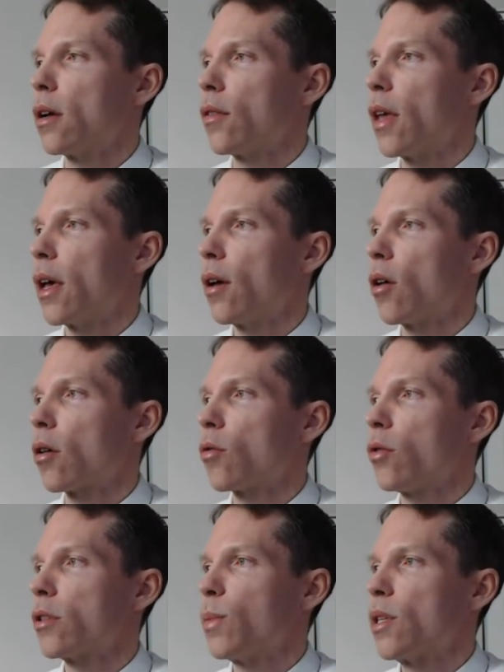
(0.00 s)
they are
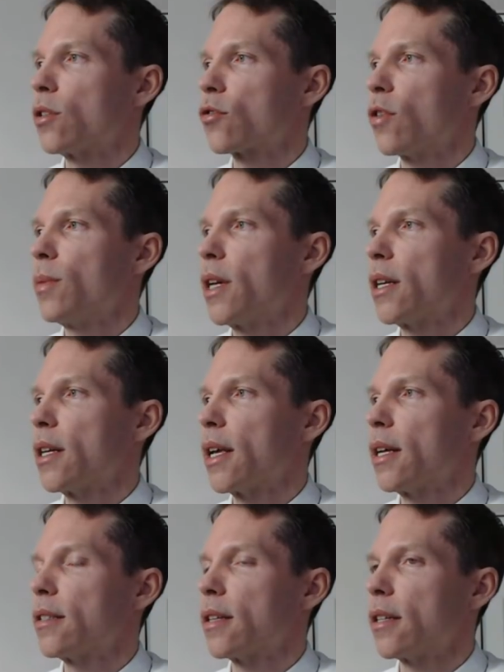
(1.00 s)
going to be discriminated
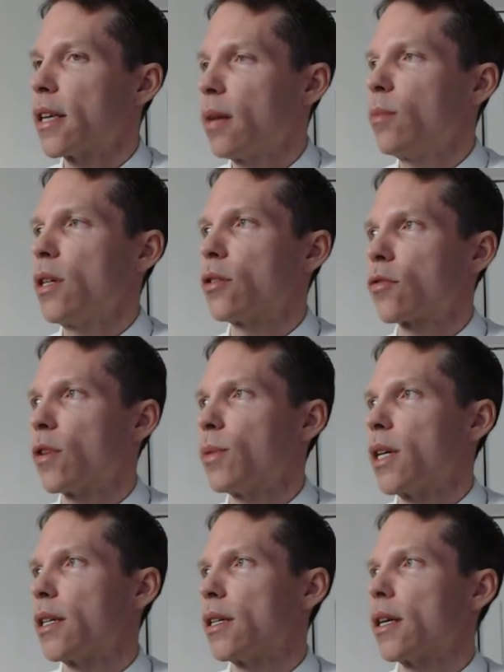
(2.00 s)
against and can be
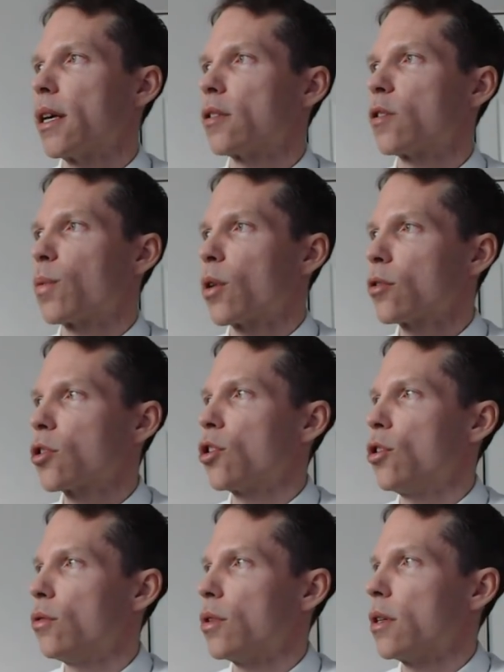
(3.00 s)
discriminated against,
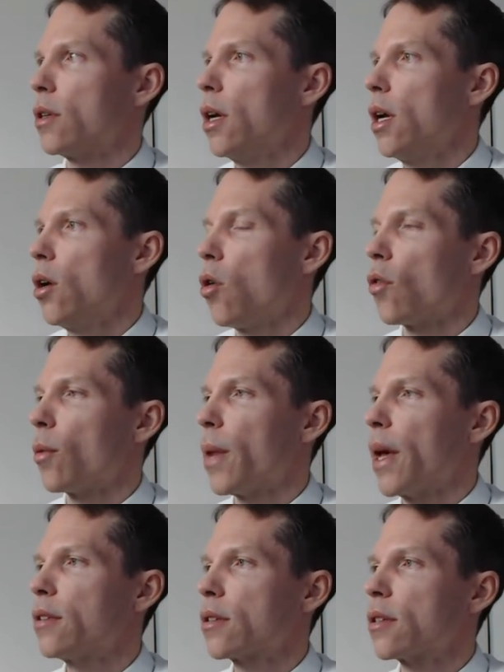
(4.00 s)
persecuted on the
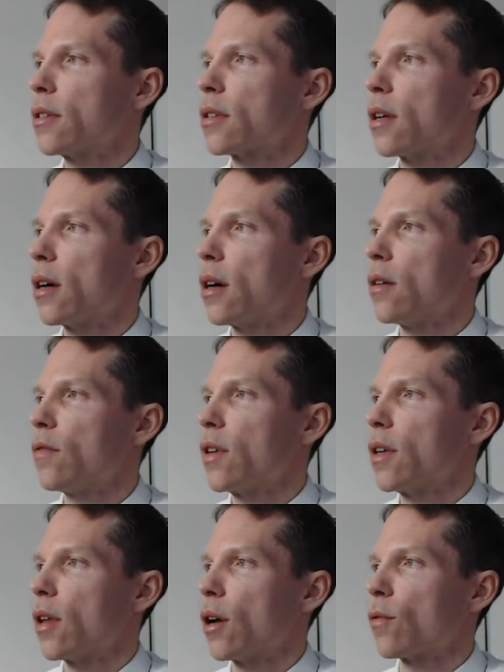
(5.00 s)
basis of
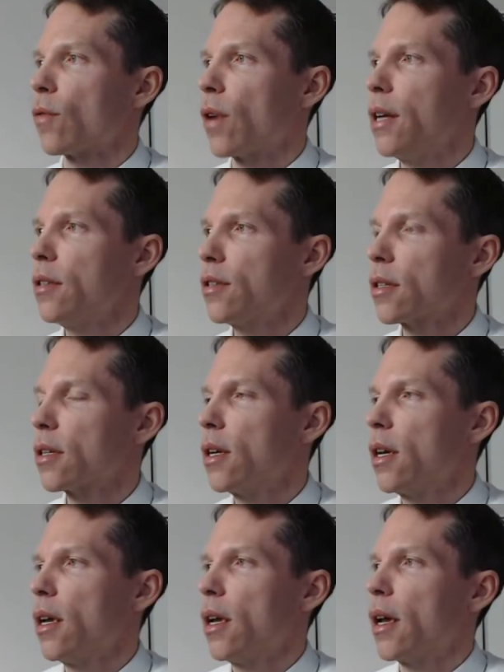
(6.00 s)
their race,
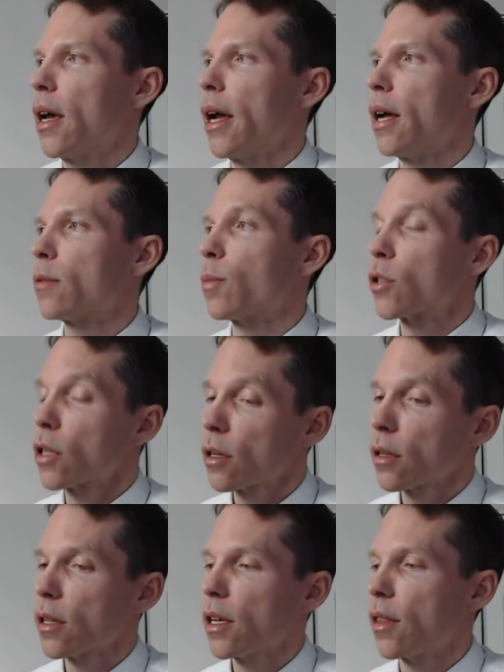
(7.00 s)
and
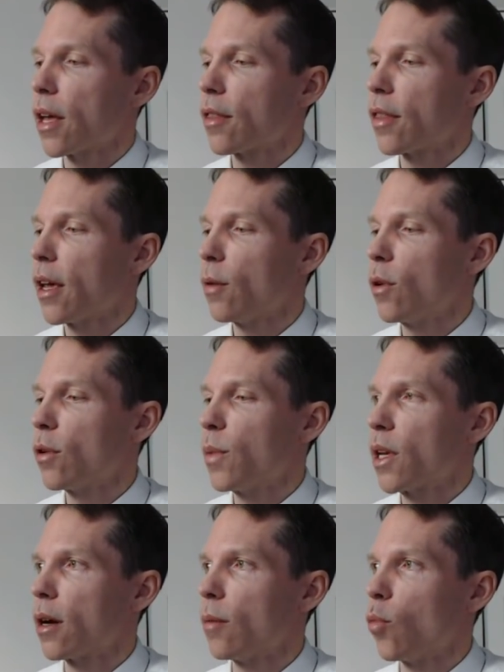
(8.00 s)
particularly that they will
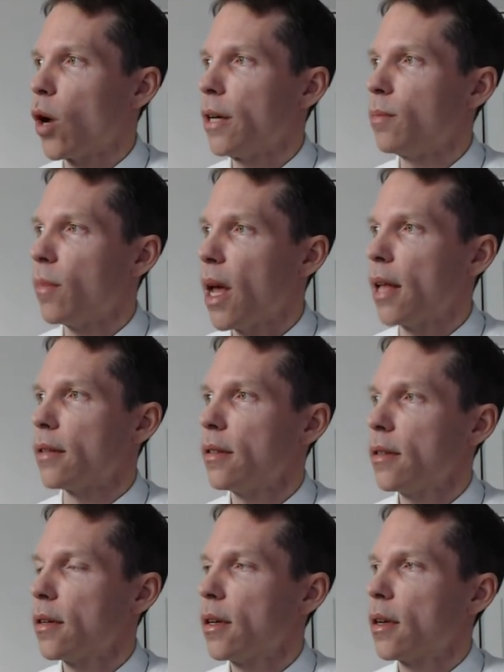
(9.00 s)
become white
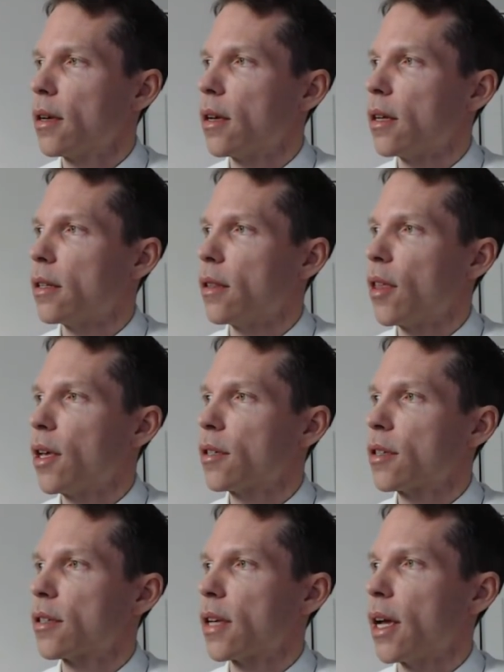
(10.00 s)
men in
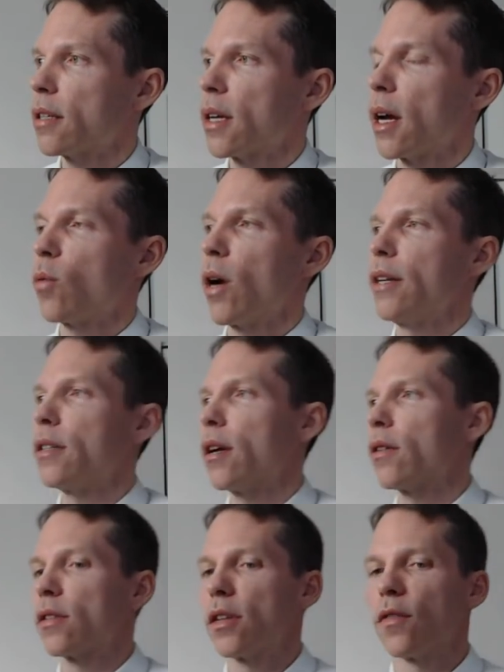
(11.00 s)
this anti-white
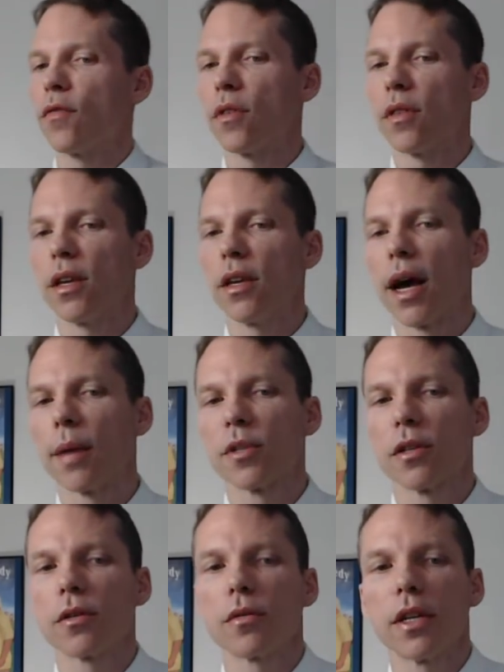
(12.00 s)
narrative, the
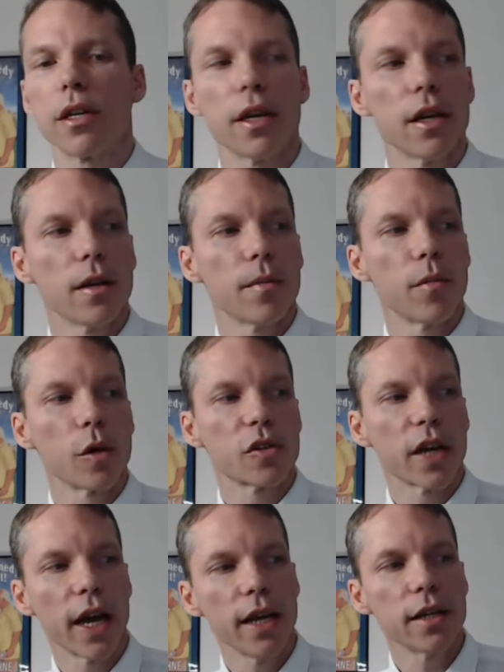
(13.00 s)
absolutely
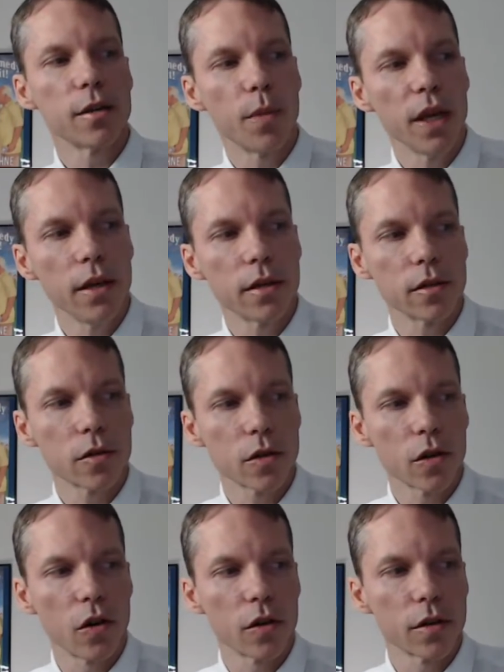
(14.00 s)
most hated beings
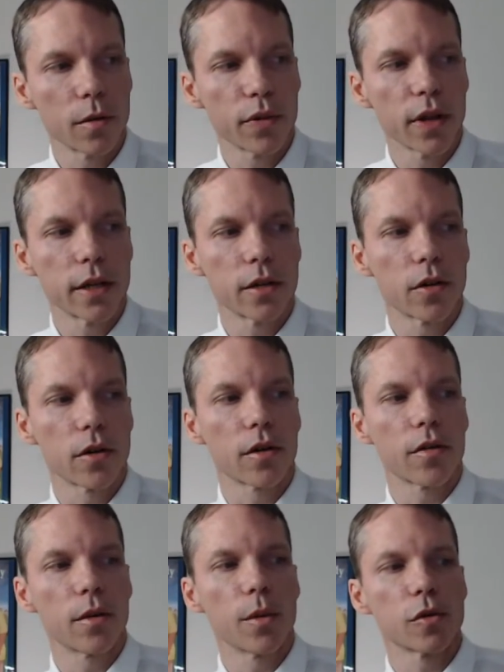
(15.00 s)
on planet
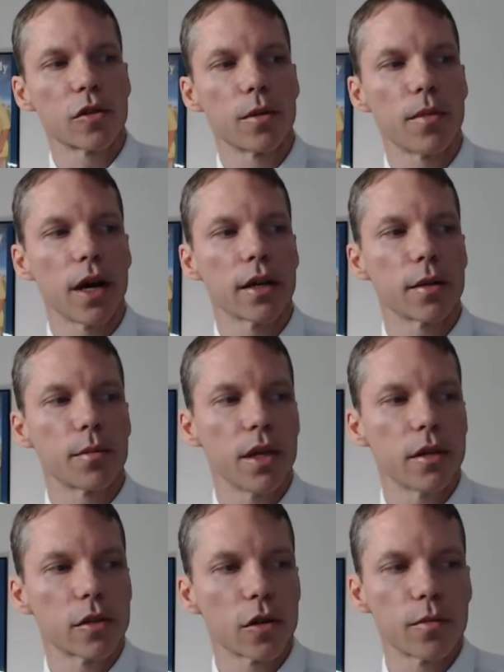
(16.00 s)
Earth, the most demonic
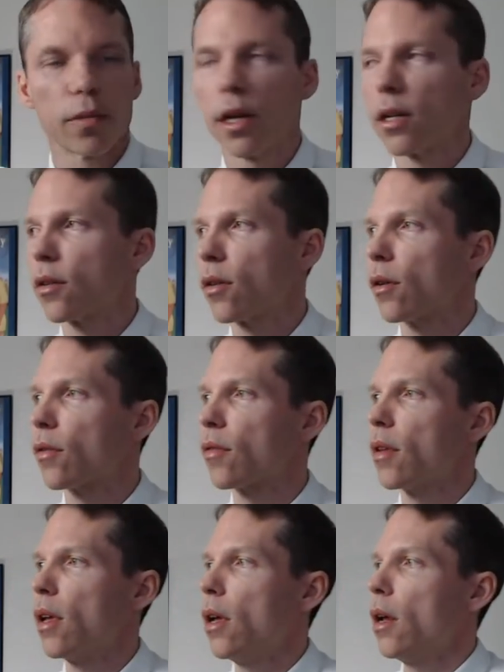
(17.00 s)
beings on planet
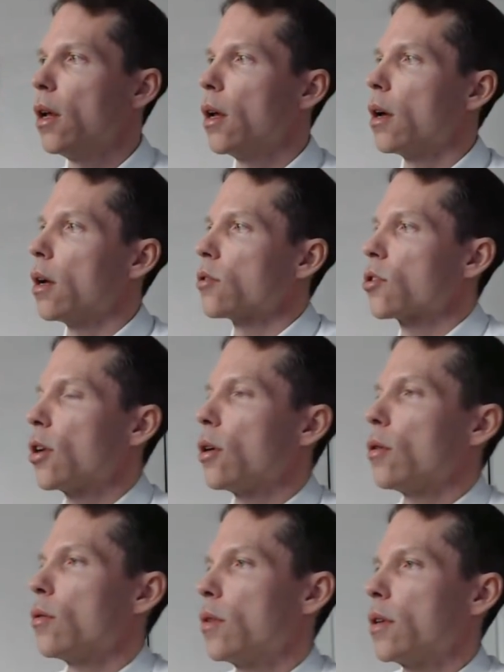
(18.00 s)
Earth.
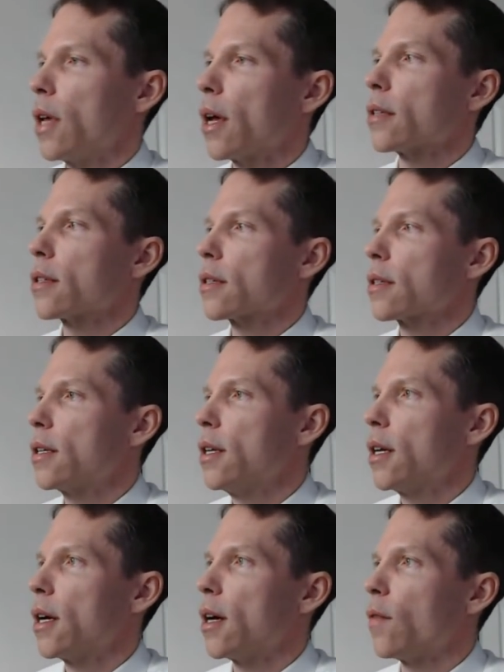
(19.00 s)
So yes,
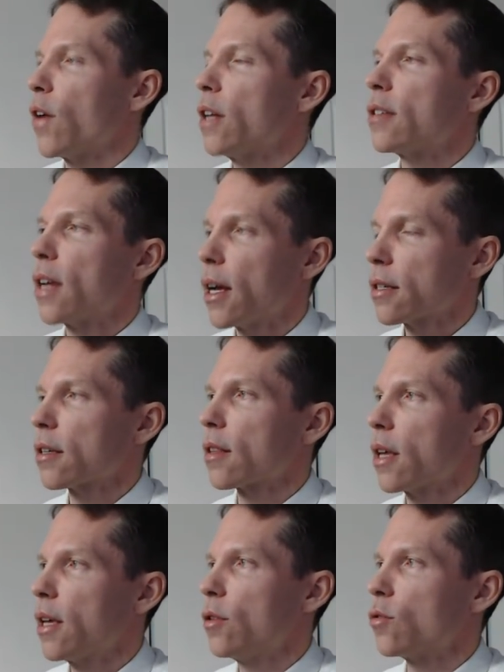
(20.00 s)
fantastic.
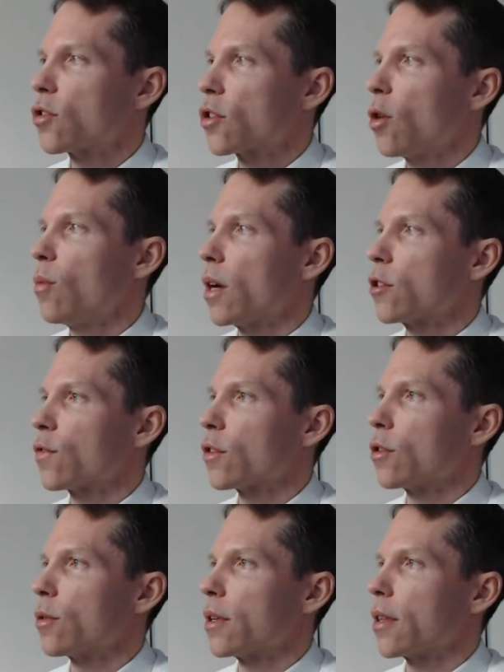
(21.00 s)
Thank you so much for
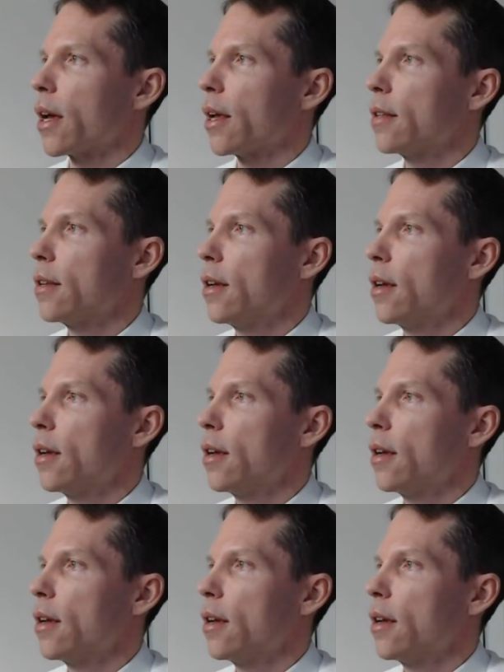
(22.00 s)
doing that,